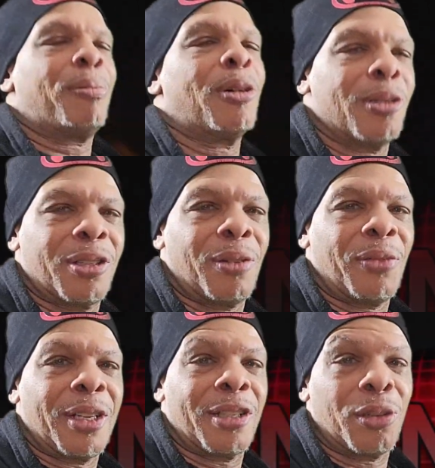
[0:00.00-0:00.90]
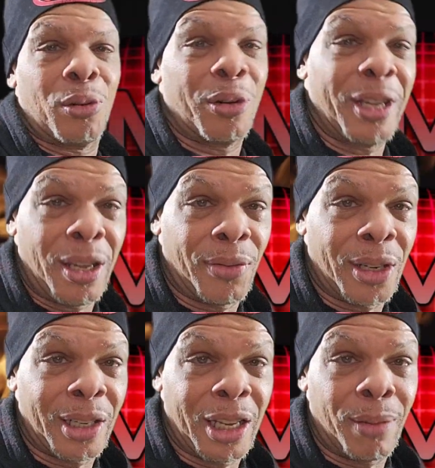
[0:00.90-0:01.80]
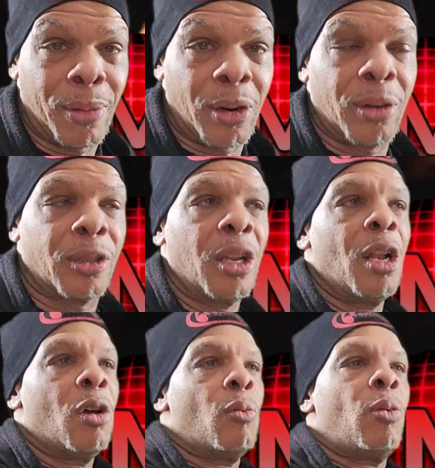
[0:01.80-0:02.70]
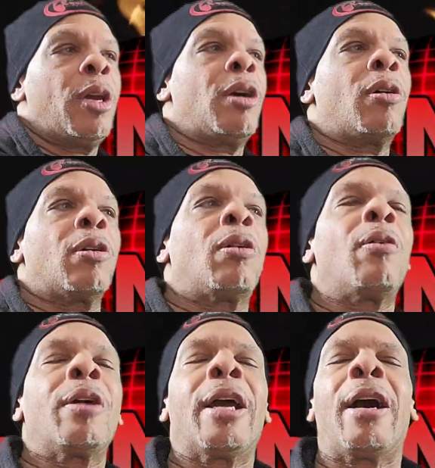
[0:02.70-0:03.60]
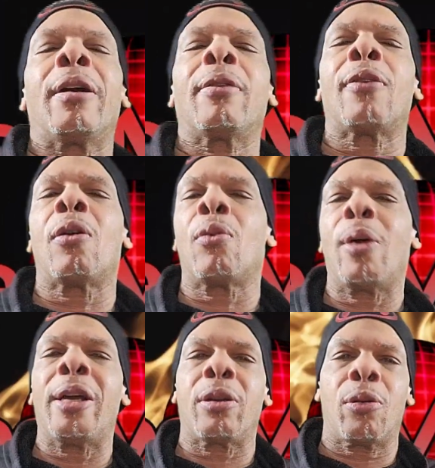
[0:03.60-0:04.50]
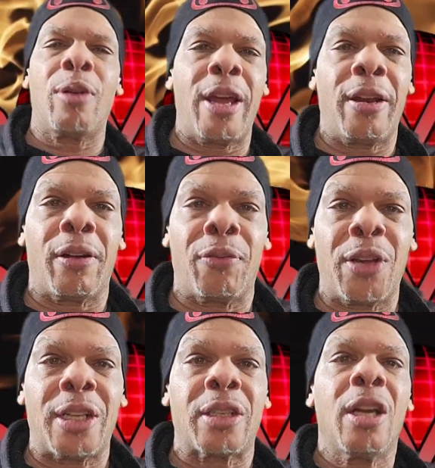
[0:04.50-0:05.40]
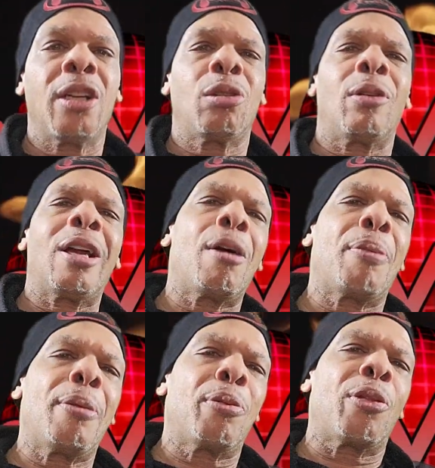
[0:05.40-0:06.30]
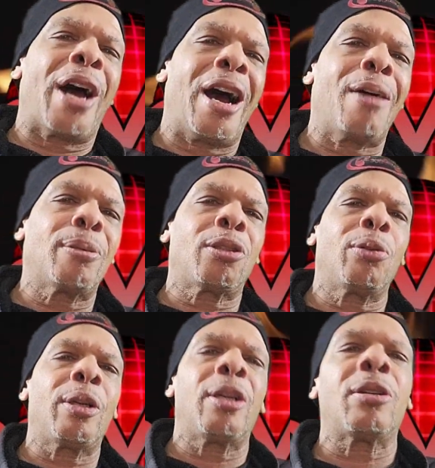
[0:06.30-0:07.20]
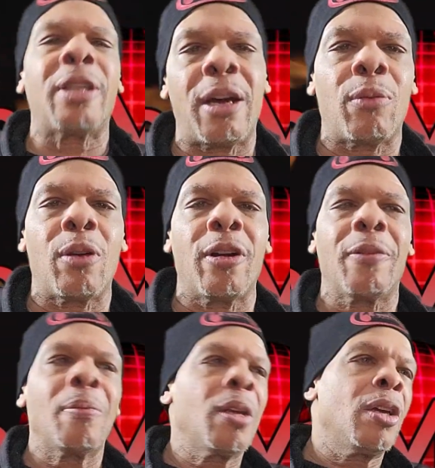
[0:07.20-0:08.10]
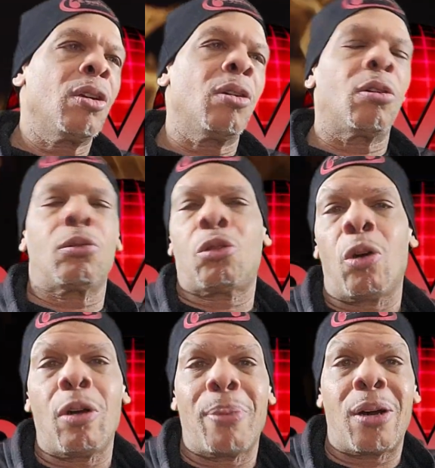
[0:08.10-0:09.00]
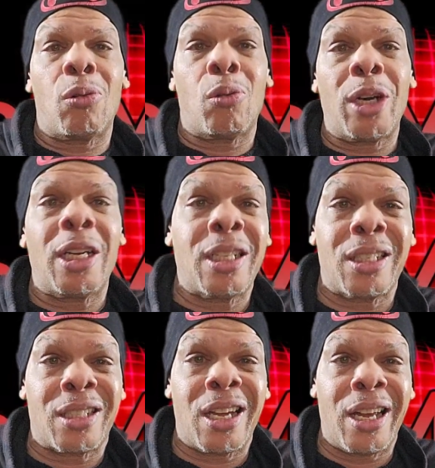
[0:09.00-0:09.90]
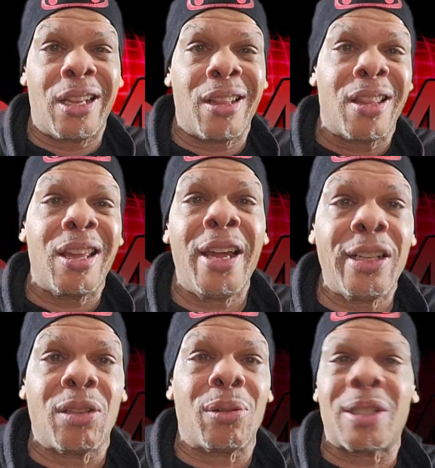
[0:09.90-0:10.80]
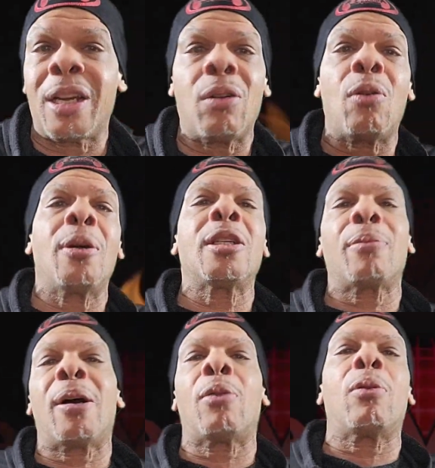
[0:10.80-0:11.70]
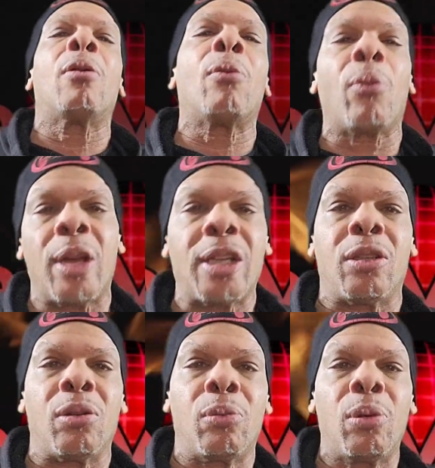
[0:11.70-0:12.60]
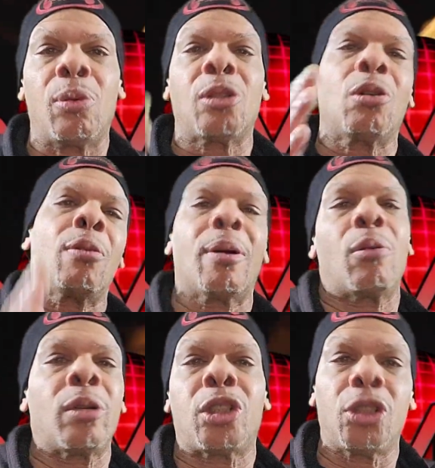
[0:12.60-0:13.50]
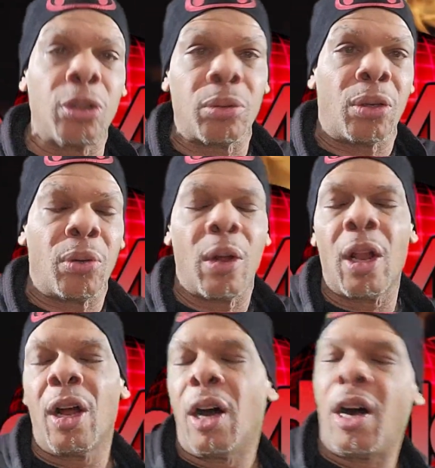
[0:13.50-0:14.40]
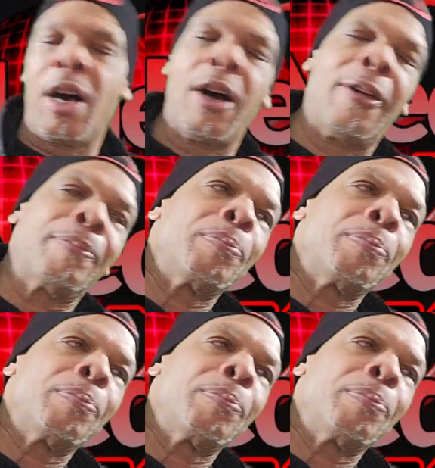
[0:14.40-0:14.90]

person events, or even emerge we are going out of our way to create events to allow people the opportunity to network you know, talk about what it is that they do. It's not always about what we do. We want to talk about what you do. Uh,